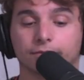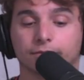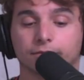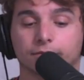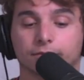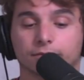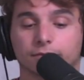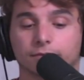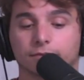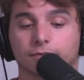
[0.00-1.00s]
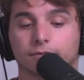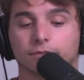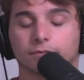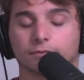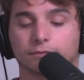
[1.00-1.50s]

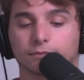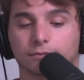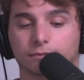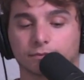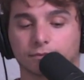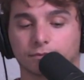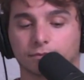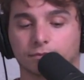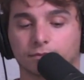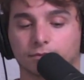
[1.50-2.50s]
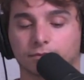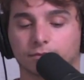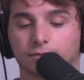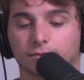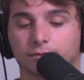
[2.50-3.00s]

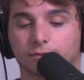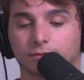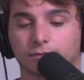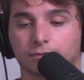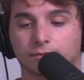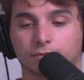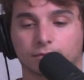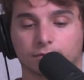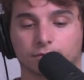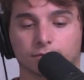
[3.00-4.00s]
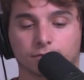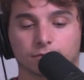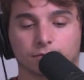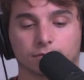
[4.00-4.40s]
This person isn't speaking.